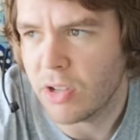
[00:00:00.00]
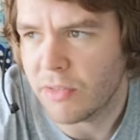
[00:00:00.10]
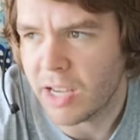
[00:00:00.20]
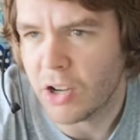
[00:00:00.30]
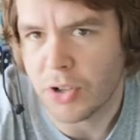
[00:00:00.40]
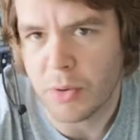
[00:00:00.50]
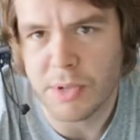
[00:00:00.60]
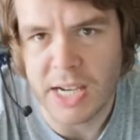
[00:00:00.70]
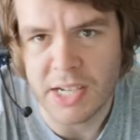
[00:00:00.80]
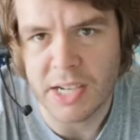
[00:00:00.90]
that you think I don't
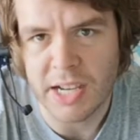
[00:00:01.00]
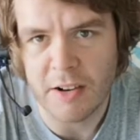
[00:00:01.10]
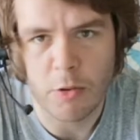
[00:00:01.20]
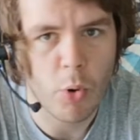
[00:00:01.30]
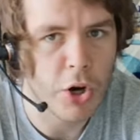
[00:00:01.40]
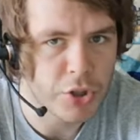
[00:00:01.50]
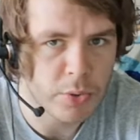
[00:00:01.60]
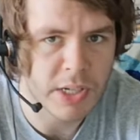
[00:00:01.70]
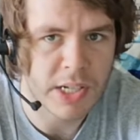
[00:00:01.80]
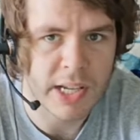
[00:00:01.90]
need in here or what I
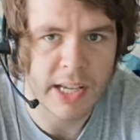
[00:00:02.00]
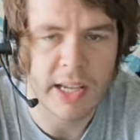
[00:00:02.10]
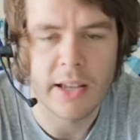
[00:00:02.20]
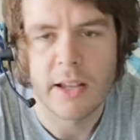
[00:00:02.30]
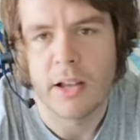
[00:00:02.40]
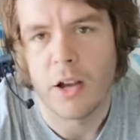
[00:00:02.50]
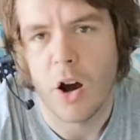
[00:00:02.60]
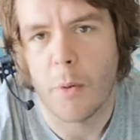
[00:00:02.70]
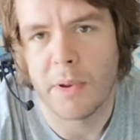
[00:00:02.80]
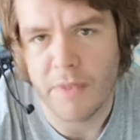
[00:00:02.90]
do need in here,
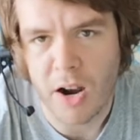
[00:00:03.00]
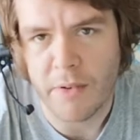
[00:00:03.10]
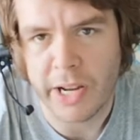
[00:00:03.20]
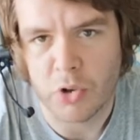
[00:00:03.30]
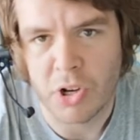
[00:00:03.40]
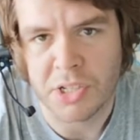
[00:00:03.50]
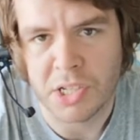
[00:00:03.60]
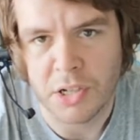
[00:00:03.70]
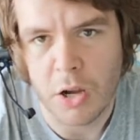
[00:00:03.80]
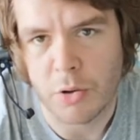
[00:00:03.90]
I'll be very, very
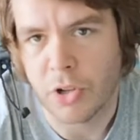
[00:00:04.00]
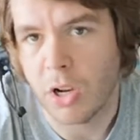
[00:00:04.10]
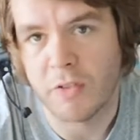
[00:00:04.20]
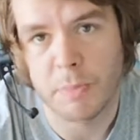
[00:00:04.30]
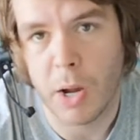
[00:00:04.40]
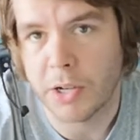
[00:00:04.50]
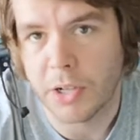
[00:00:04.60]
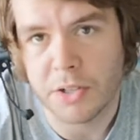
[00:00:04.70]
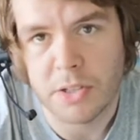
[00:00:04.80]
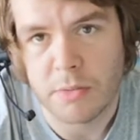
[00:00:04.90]
interested to know. Because I love
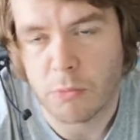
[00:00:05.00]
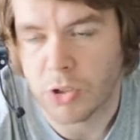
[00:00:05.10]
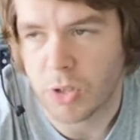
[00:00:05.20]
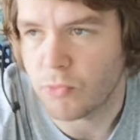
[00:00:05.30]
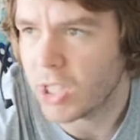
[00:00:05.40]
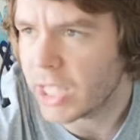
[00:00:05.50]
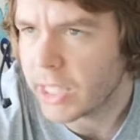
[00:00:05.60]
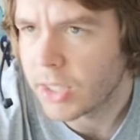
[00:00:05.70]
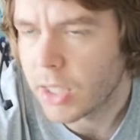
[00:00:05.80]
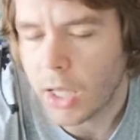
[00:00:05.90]
spiders. Well, I don't really.
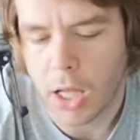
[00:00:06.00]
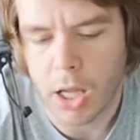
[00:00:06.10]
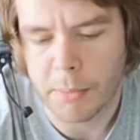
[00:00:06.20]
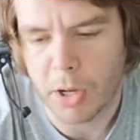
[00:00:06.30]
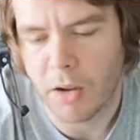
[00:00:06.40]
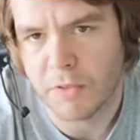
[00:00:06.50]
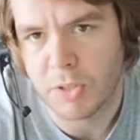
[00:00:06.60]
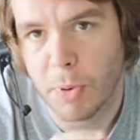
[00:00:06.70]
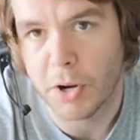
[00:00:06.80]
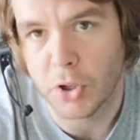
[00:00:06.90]
Uh, but I love
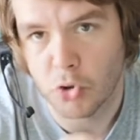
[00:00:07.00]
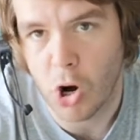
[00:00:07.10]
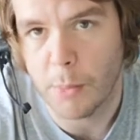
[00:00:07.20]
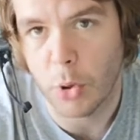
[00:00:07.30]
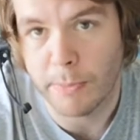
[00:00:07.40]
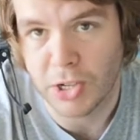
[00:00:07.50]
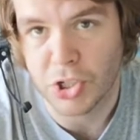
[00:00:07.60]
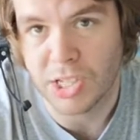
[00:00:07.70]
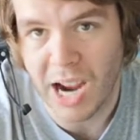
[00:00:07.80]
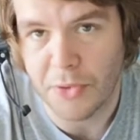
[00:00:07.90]
Spider Tribal in
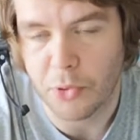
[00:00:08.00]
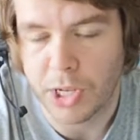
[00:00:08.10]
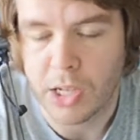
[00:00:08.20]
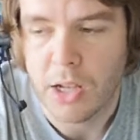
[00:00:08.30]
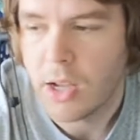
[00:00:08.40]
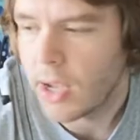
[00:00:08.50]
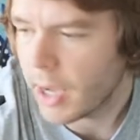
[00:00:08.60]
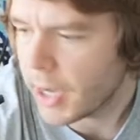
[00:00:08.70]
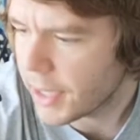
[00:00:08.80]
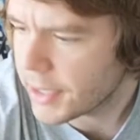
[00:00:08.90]
Magic the Gathering.
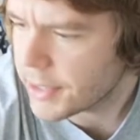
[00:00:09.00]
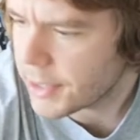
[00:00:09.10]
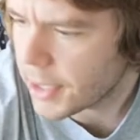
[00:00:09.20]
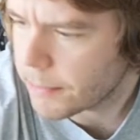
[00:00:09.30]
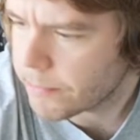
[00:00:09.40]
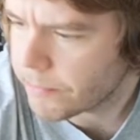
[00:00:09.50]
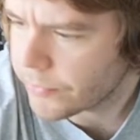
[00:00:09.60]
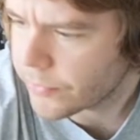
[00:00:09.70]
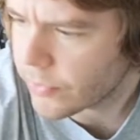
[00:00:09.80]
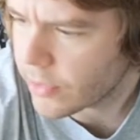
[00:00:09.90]
And um,